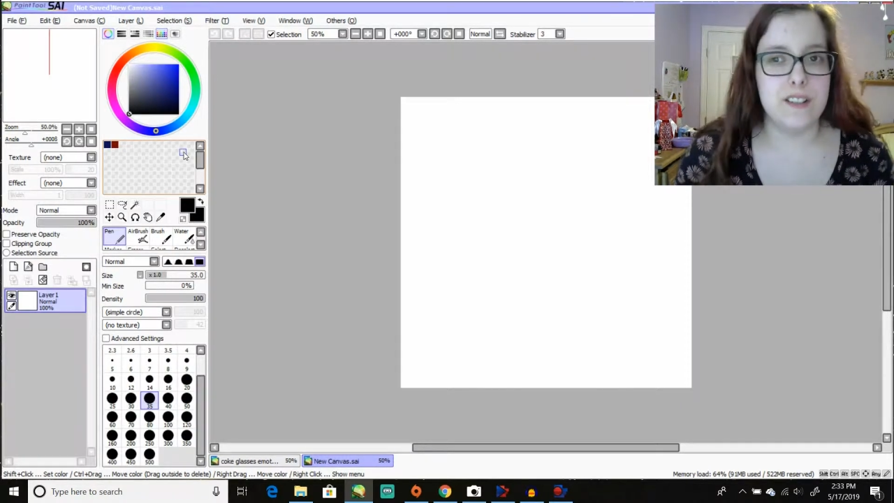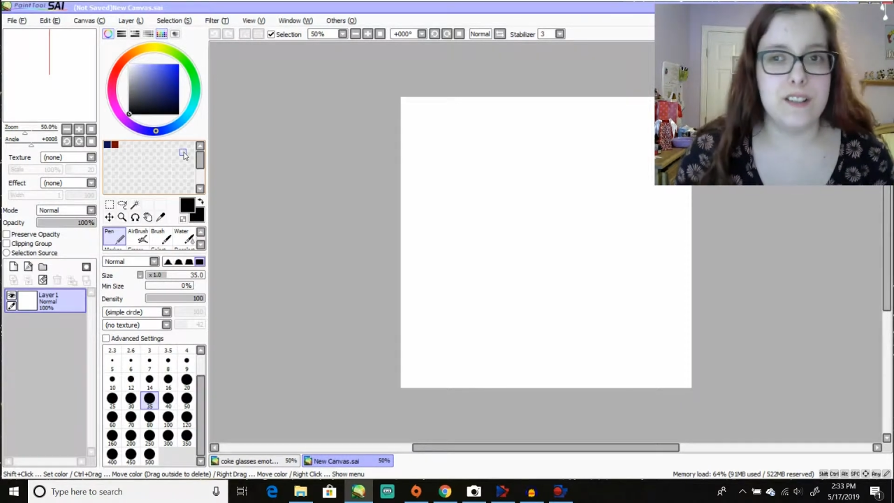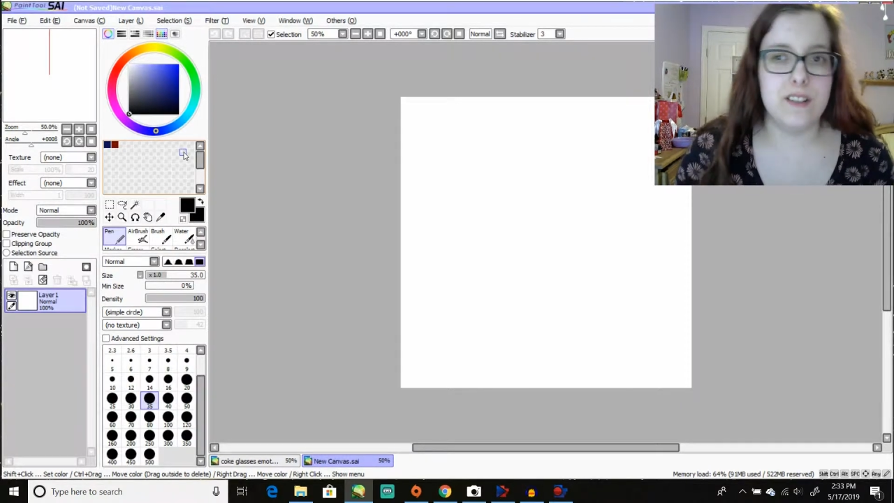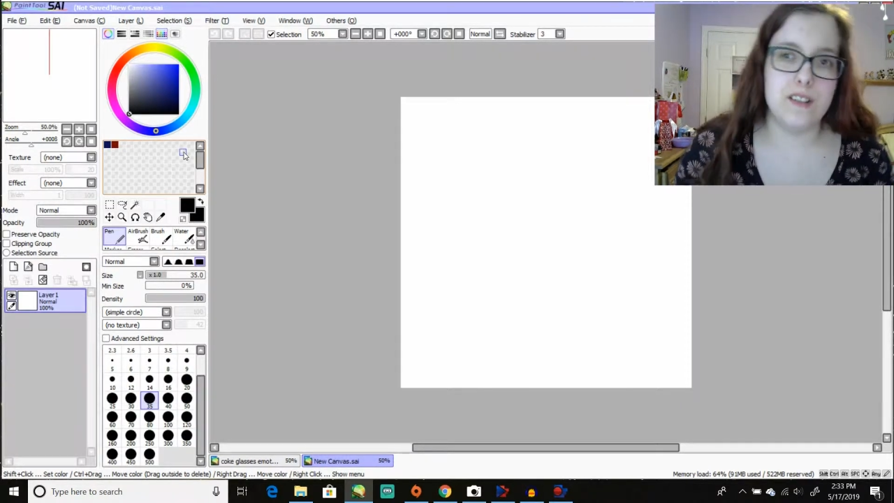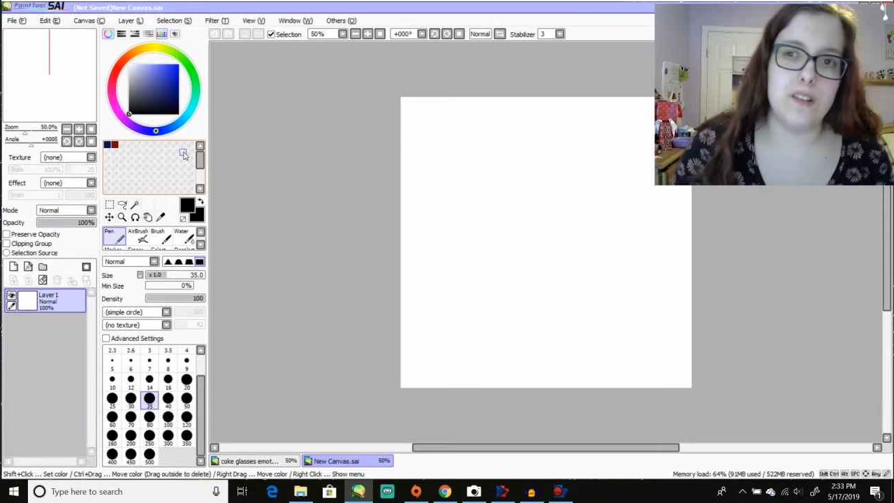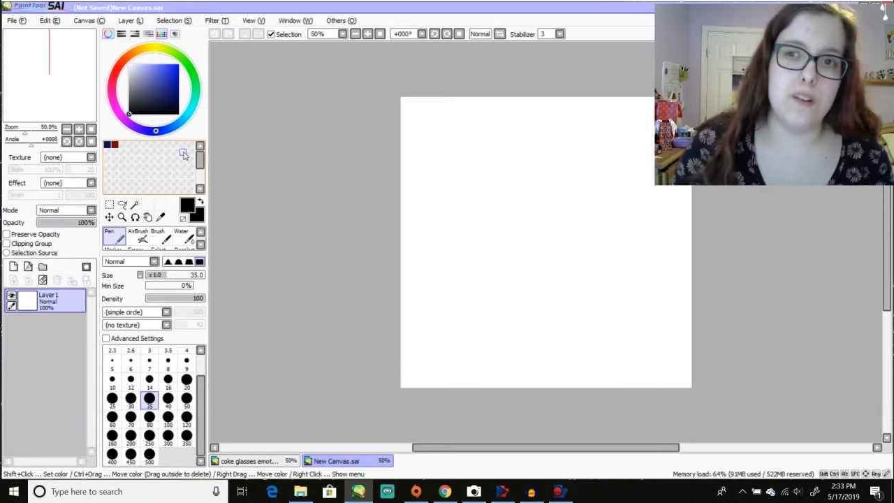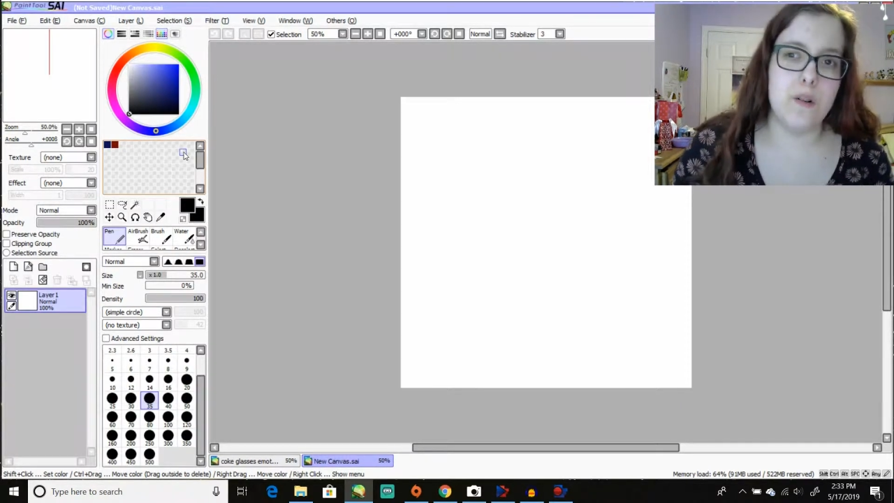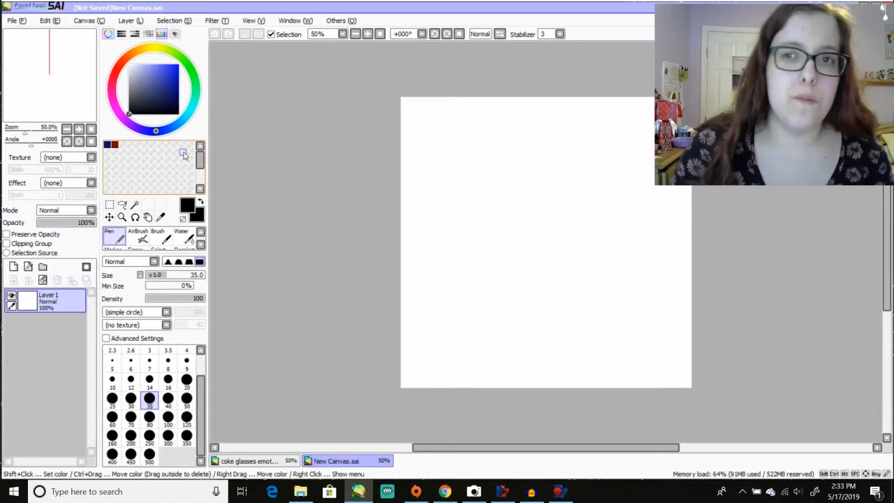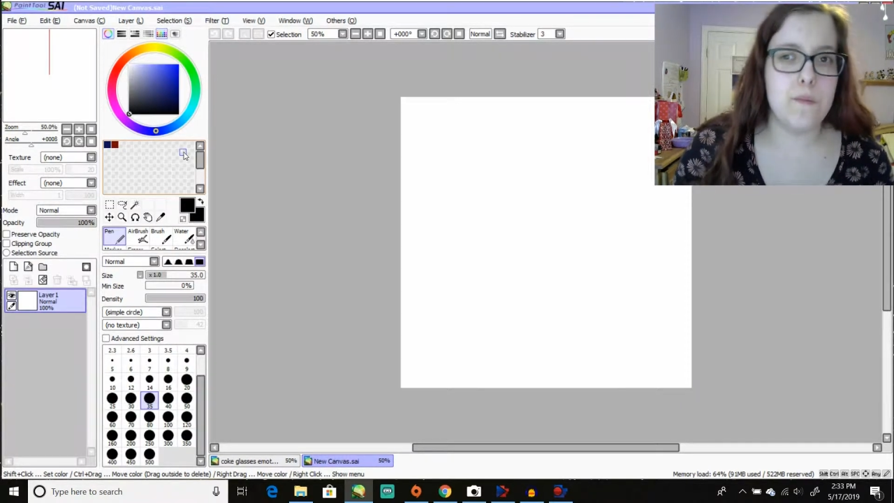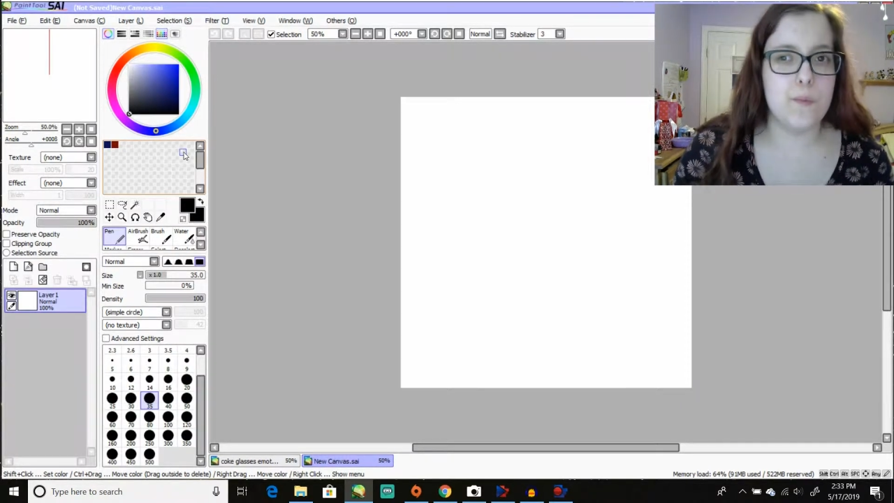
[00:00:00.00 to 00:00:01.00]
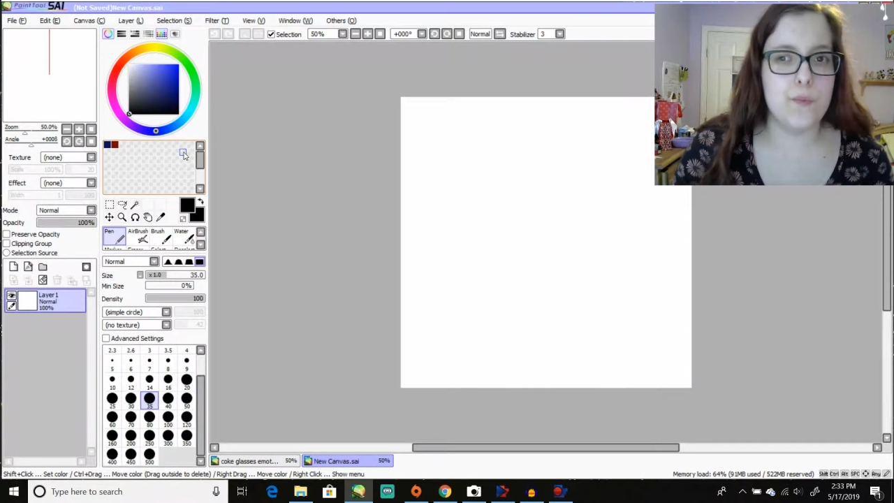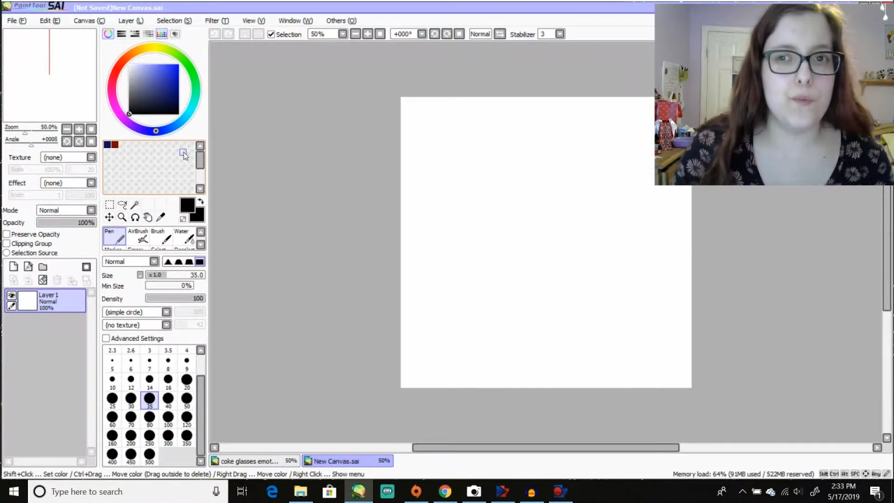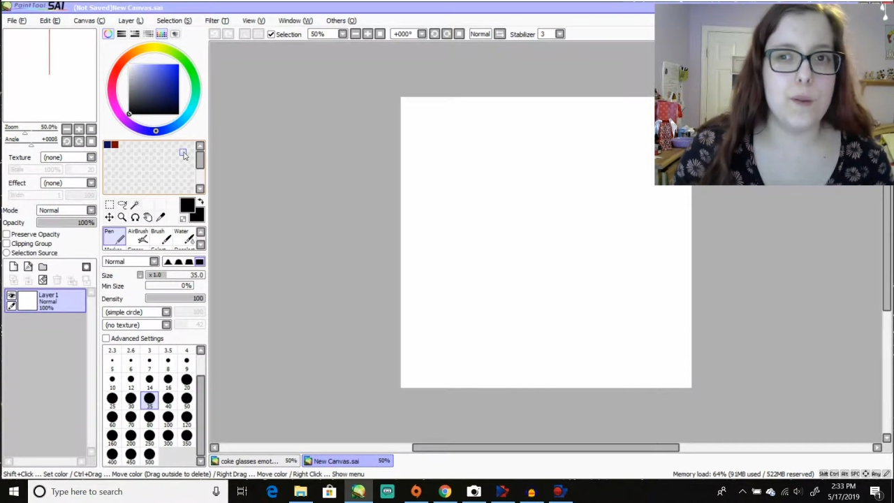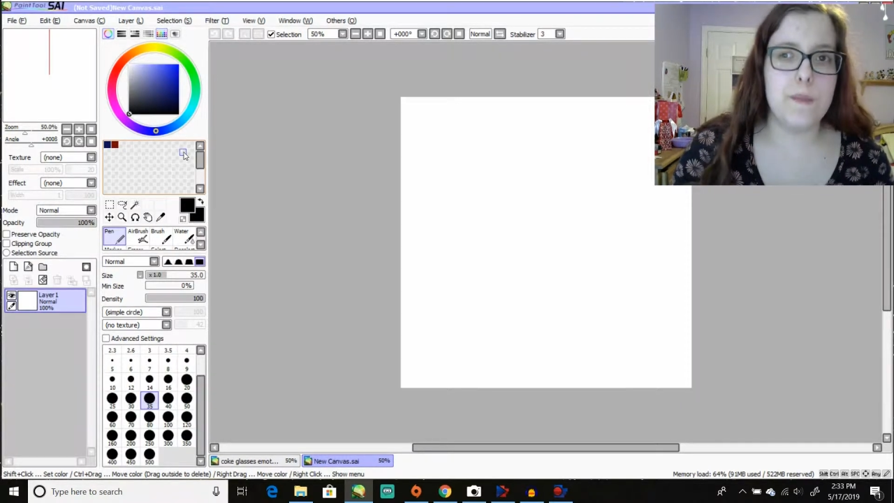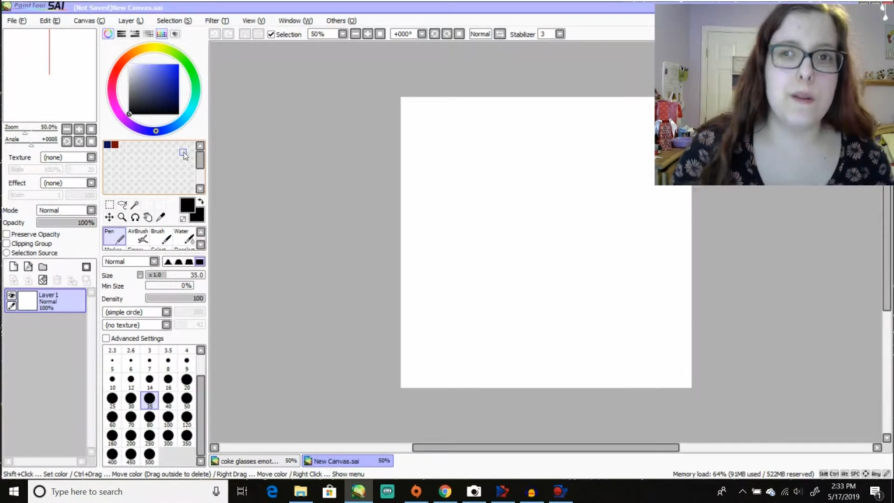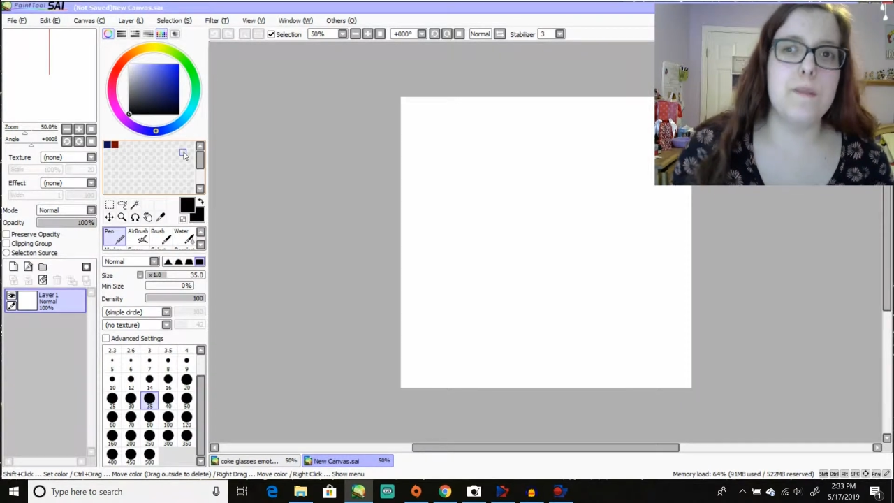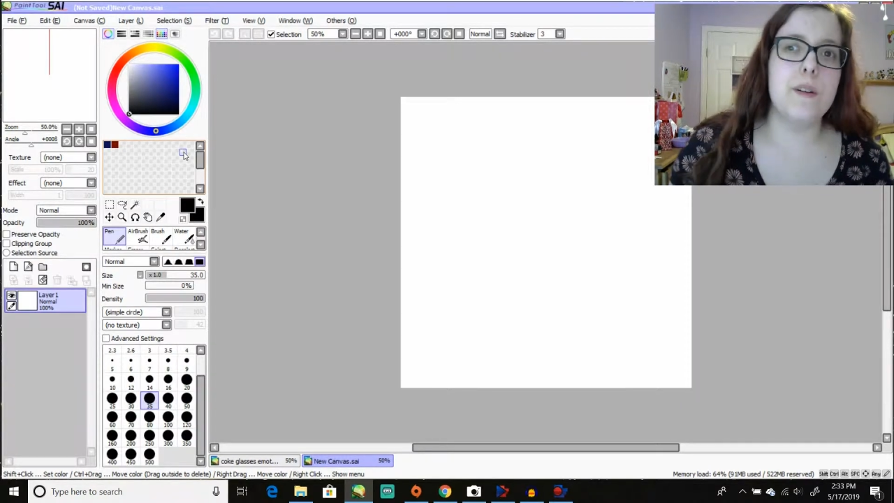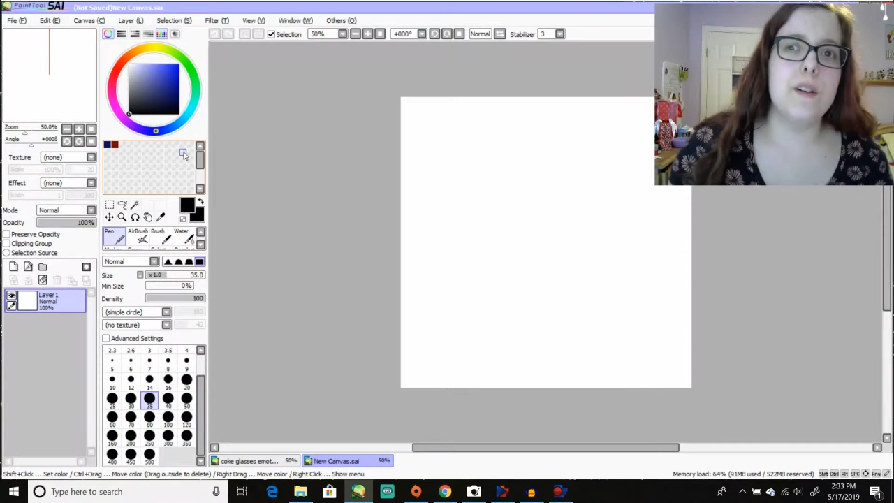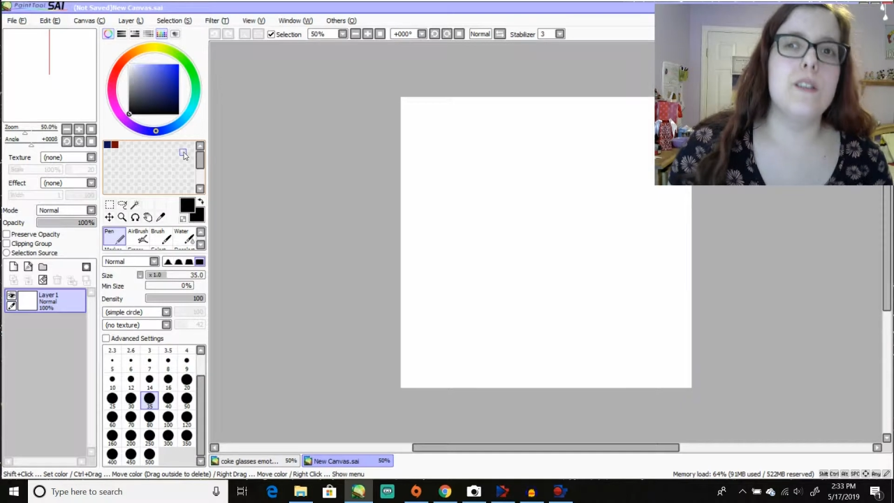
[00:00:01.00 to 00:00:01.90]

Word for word: don't remember